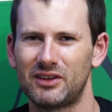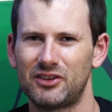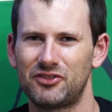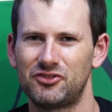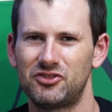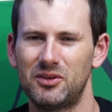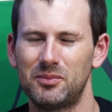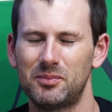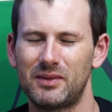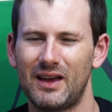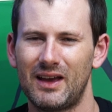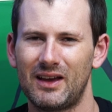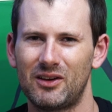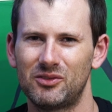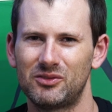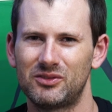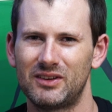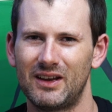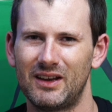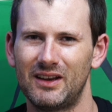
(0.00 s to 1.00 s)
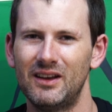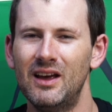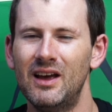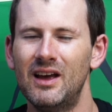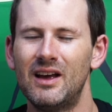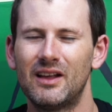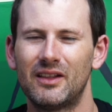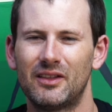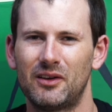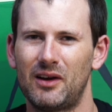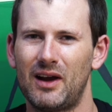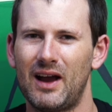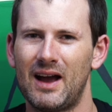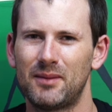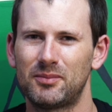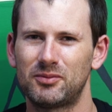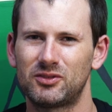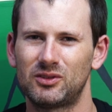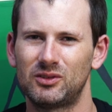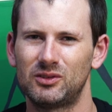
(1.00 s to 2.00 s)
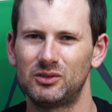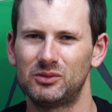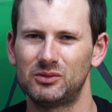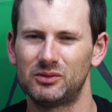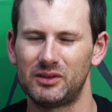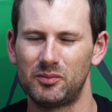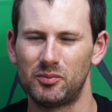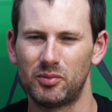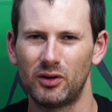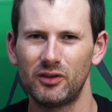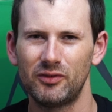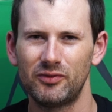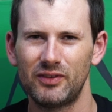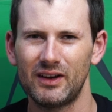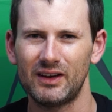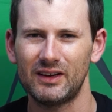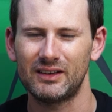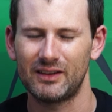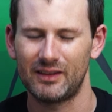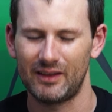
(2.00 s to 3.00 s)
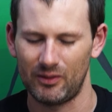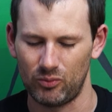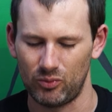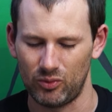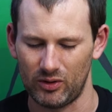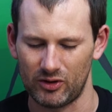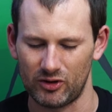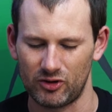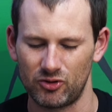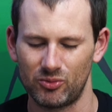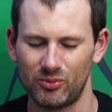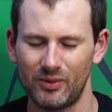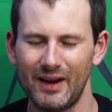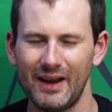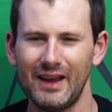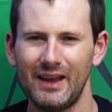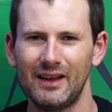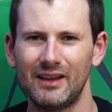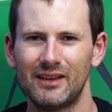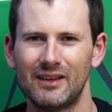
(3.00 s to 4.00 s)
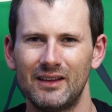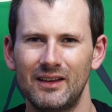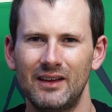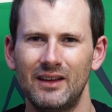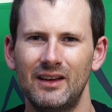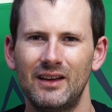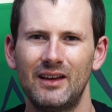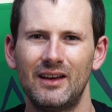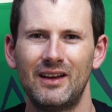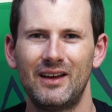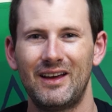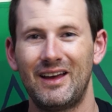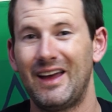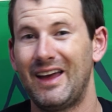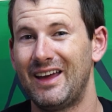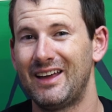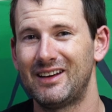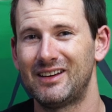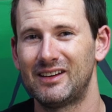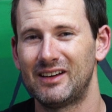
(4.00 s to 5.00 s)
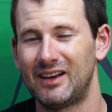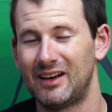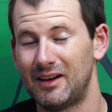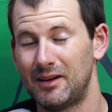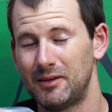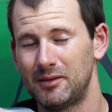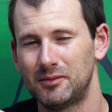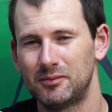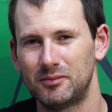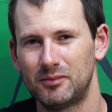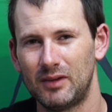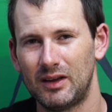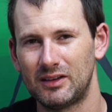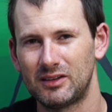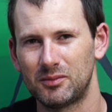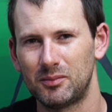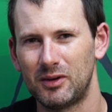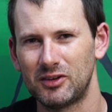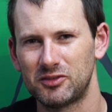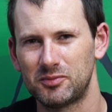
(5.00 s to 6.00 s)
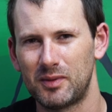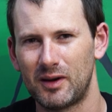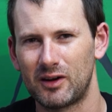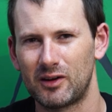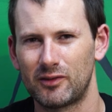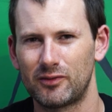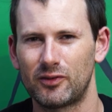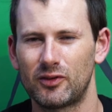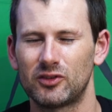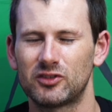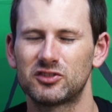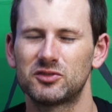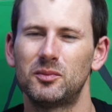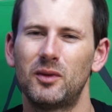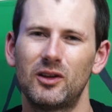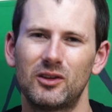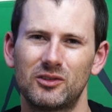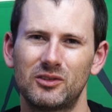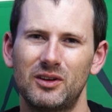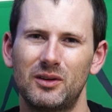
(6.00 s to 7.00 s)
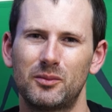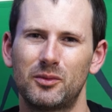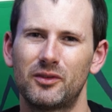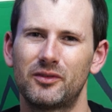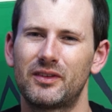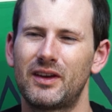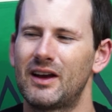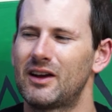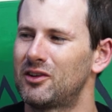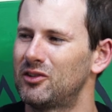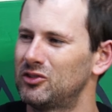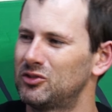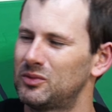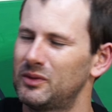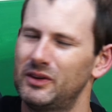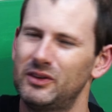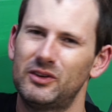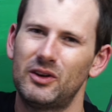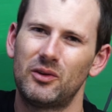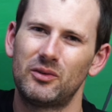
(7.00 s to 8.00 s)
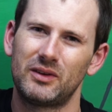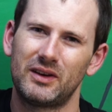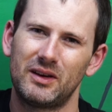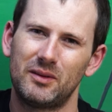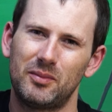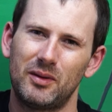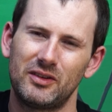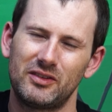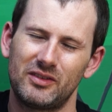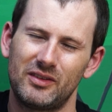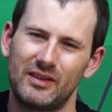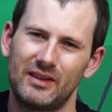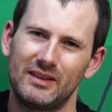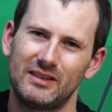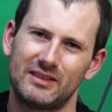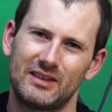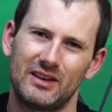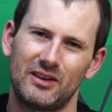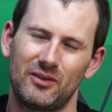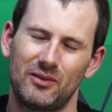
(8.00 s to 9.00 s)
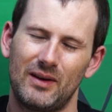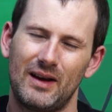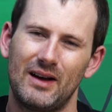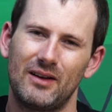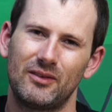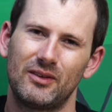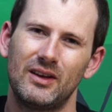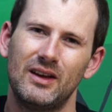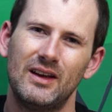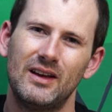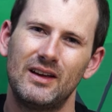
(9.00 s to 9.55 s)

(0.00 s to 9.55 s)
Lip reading: I ship geckos in. They're absolutely perfect, they work great, and it's much better for a smaller number of geckos where you don't need a bunch of these sitting around.